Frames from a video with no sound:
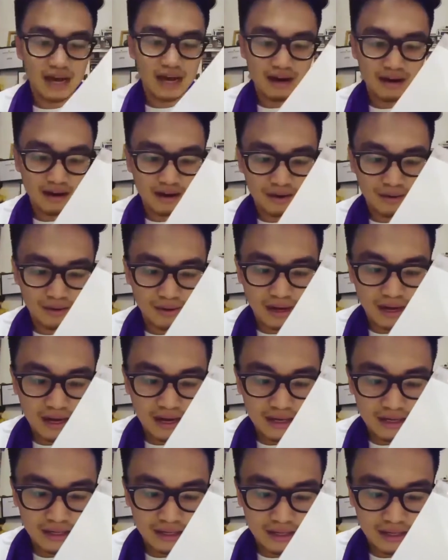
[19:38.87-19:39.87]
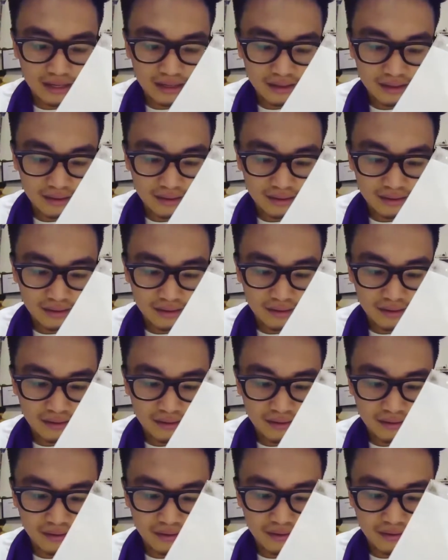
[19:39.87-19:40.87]
Ara or Anna
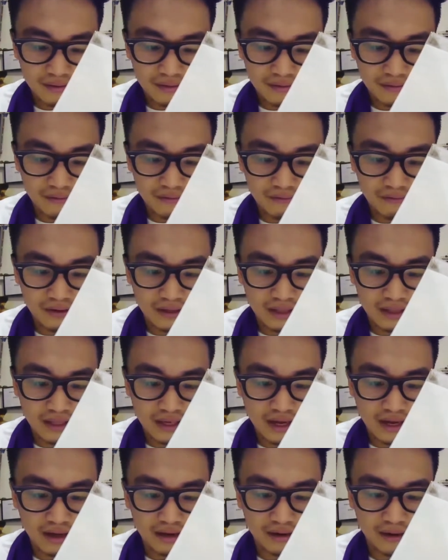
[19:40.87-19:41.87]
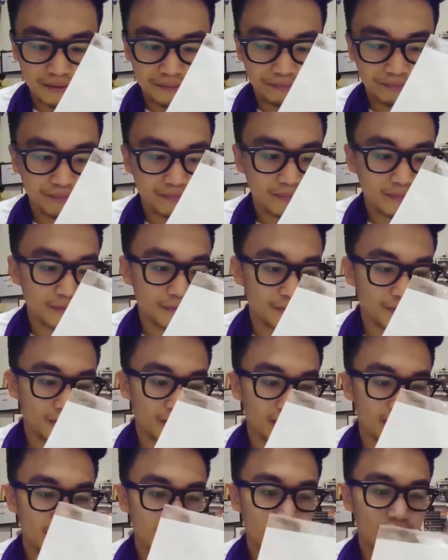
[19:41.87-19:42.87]
Villena,
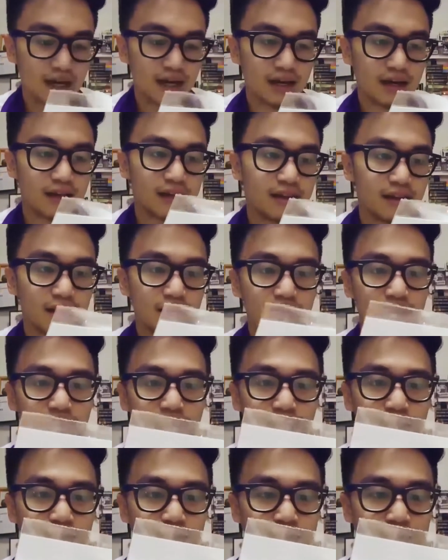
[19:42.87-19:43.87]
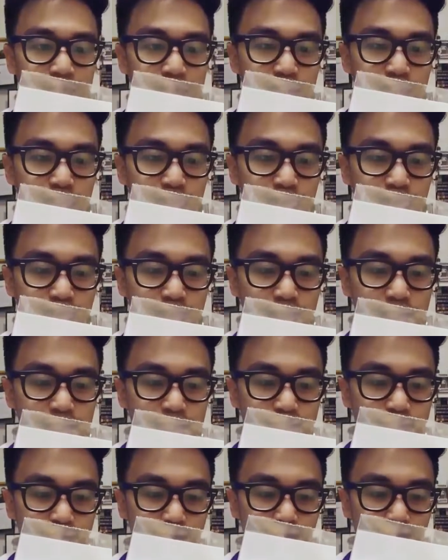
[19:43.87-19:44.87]
right? And the picture
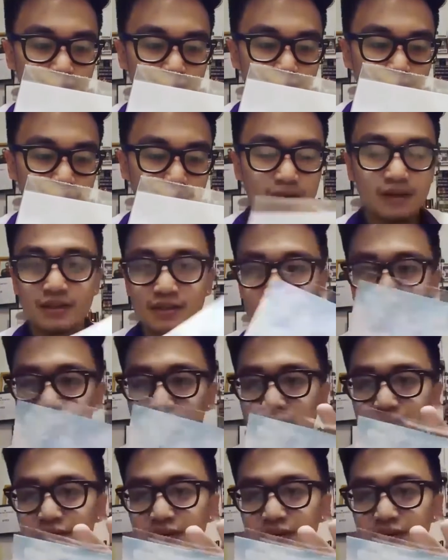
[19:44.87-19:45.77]
is it's a